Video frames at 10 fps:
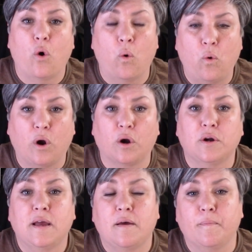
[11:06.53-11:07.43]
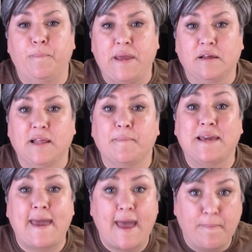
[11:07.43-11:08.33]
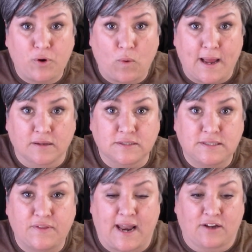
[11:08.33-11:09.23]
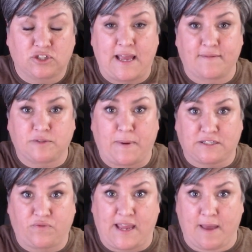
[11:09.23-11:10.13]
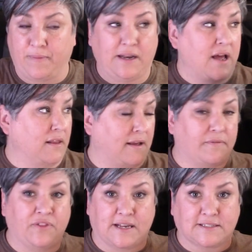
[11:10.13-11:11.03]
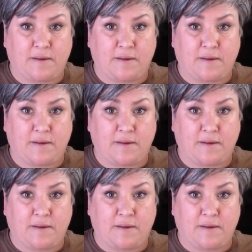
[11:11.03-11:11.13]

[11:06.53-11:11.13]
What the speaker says: or BLM campgrounds that actually have spots for camping, not like this.